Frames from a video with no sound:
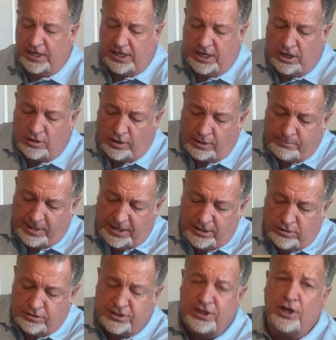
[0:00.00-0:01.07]
a year on my
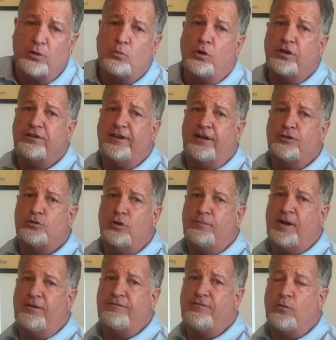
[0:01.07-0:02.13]
notes here works out to
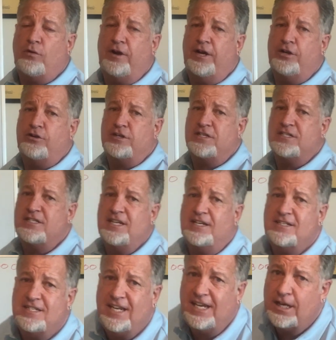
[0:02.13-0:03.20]
about
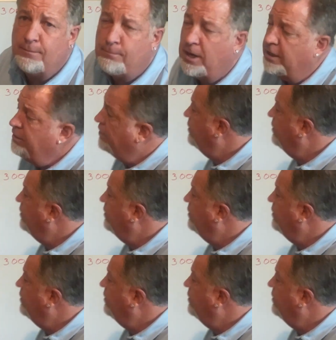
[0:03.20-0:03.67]
$416 a month.